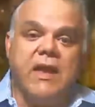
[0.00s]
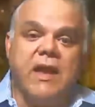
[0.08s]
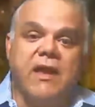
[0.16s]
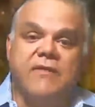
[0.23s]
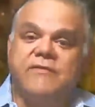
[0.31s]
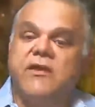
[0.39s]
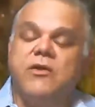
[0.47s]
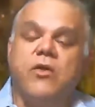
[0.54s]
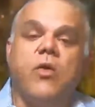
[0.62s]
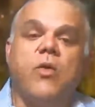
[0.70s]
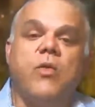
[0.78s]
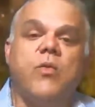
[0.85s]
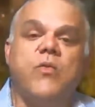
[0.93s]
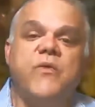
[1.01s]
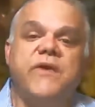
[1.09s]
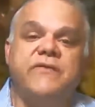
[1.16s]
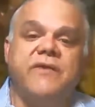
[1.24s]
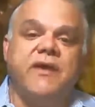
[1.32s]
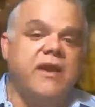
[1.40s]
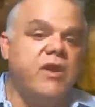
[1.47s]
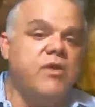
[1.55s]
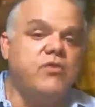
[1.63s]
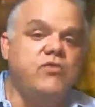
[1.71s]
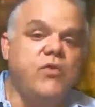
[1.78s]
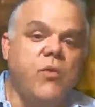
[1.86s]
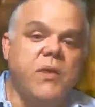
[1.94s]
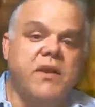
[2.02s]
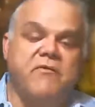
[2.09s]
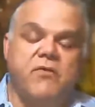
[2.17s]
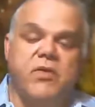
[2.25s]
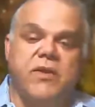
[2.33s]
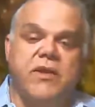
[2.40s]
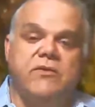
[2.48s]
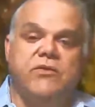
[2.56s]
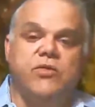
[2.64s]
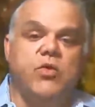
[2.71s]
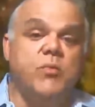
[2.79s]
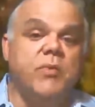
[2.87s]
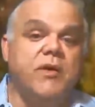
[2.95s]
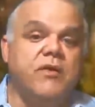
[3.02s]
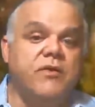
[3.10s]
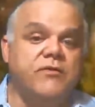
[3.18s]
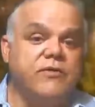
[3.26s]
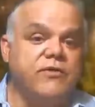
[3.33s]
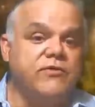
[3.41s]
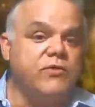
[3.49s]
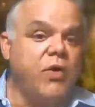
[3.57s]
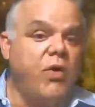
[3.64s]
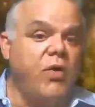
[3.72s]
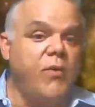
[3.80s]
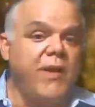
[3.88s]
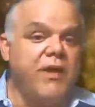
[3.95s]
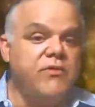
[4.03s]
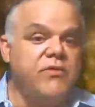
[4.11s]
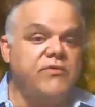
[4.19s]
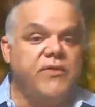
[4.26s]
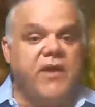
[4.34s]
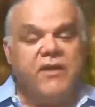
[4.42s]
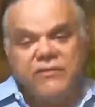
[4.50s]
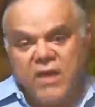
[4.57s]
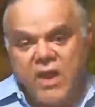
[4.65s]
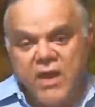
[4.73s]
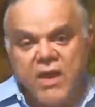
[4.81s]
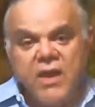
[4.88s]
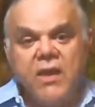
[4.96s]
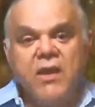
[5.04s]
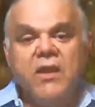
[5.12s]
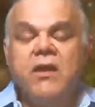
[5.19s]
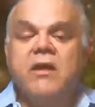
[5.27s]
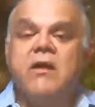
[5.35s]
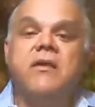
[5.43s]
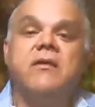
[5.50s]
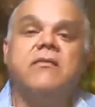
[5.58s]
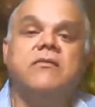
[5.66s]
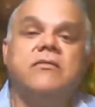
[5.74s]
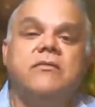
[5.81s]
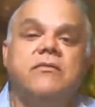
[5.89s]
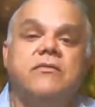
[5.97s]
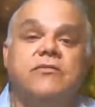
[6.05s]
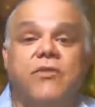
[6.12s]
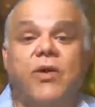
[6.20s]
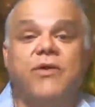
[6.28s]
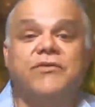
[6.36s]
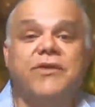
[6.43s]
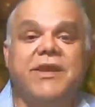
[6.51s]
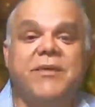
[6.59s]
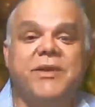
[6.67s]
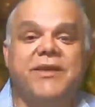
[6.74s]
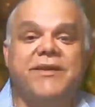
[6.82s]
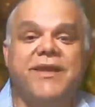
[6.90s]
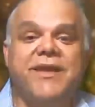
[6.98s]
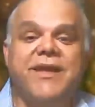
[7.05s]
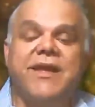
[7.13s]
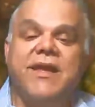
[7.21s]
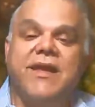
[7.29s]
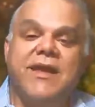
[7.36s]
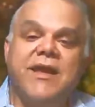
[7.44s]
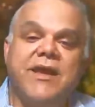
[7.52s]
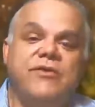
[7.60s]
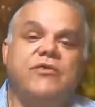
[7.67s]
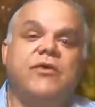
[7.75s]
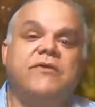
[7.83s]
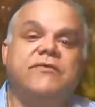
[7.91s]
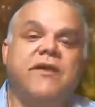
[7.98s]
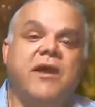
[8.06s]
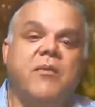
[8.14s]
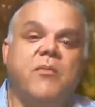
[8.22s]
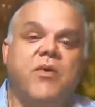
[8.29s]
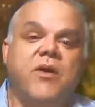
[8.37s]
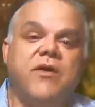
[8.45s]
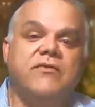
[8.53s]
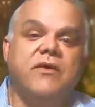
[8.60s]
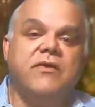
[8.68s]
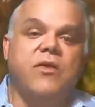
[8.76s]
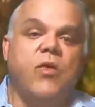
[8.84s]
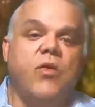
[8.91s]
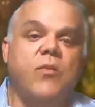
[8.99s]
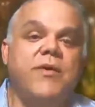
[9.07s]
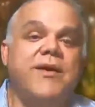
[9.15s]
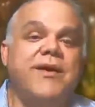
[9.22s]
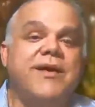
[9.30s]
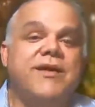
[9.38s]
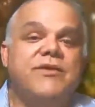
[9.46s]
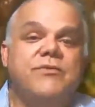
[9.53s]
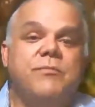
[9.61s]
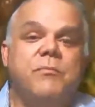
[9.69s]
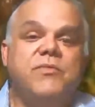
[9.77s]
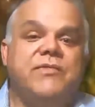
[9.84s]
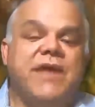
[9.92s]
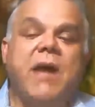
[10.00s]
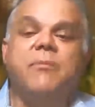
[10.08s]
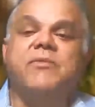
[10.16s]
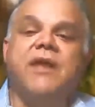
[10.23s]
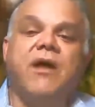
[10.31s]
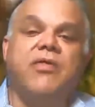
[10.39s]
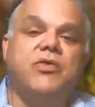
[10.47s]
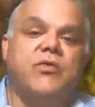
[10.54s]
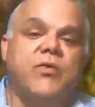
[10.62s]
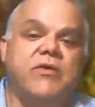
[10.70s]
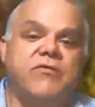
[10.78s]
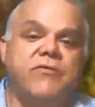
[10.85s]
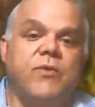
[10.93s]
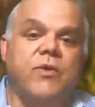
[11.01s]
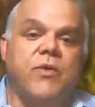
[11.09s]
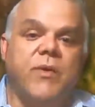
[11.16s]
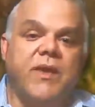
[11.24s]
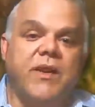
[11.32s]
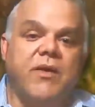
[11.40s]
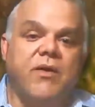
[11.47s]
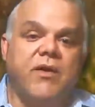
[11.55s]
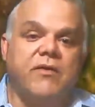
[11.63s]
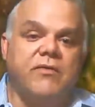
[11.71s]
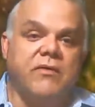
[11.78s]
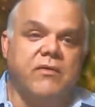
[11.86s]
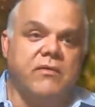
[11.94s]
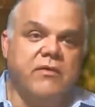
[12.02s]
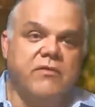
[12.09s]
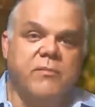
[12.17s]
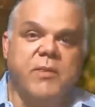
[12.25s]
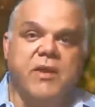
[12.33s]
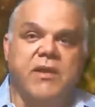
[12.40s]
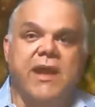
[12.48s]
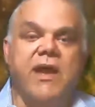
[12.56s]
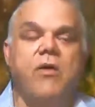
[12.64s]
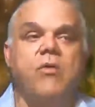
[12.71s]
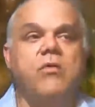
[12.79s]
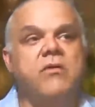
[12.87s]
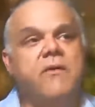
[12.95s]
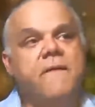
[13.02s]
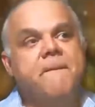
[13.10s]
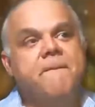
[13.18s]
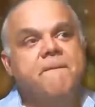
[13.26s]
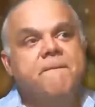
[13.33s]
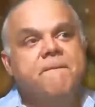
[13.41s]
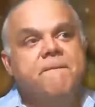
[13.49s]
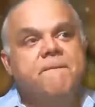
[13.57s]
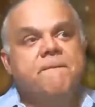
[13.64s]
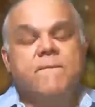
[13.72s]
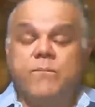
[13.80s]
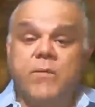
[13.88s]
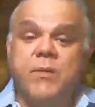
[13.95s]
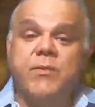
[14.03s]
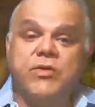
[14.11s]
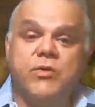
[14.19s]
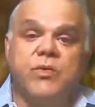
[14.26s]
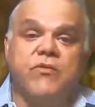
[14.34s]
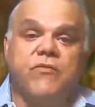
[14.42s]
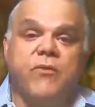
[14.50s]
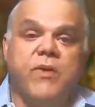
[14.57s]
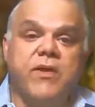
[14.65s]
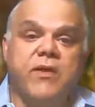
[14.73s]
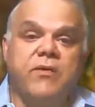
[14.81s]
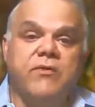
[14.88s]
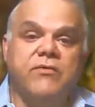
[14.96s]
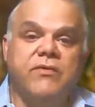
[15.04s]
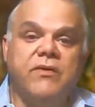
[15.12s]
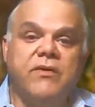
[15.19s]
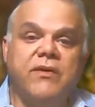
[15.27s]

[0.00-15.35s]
I said, go, risk it. Do whatever you need to do because the star around you says the star is the limit. He took a second mortgage on the home, tapped out 3 full credit cards. It's been now maybe 3 or 4 years.